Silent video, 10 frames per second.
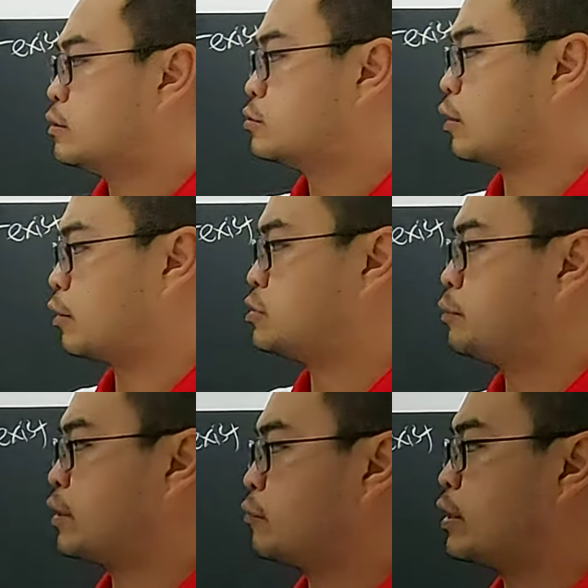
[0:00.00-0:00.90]
So
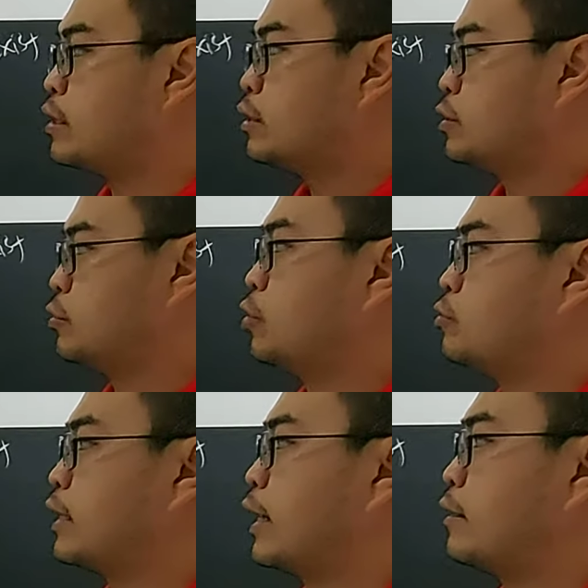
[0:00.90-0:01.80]
algebraic way, you
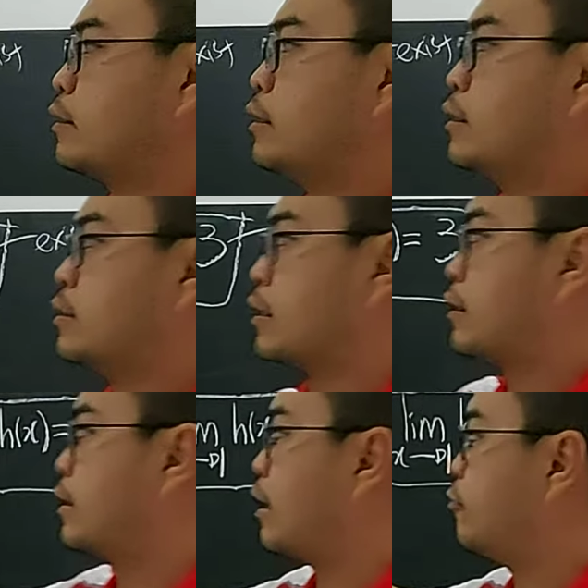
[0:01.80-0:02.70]
know that the
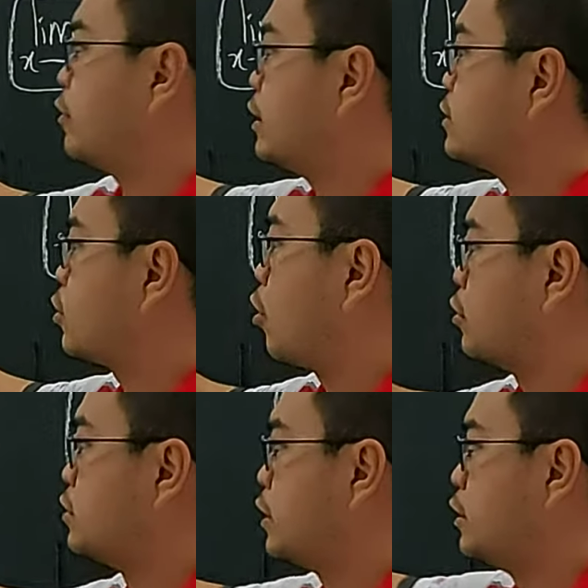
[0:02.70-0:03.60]
graph is
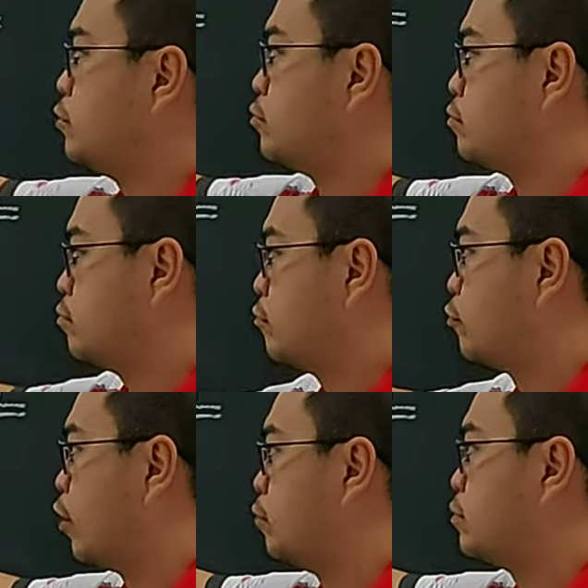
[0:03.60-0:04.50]
continuous
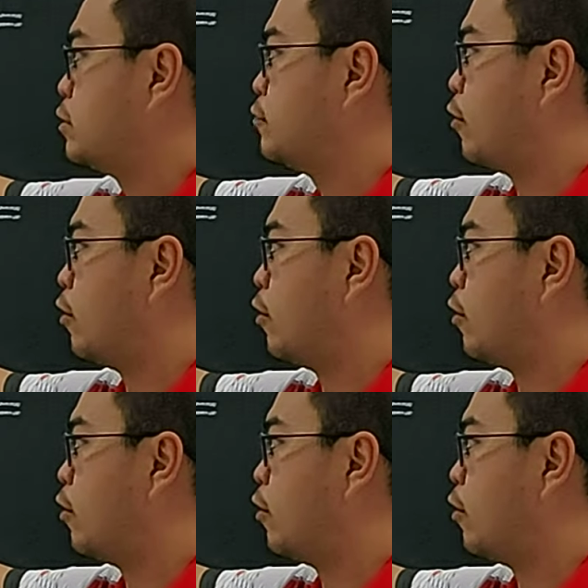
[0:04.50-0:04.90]
from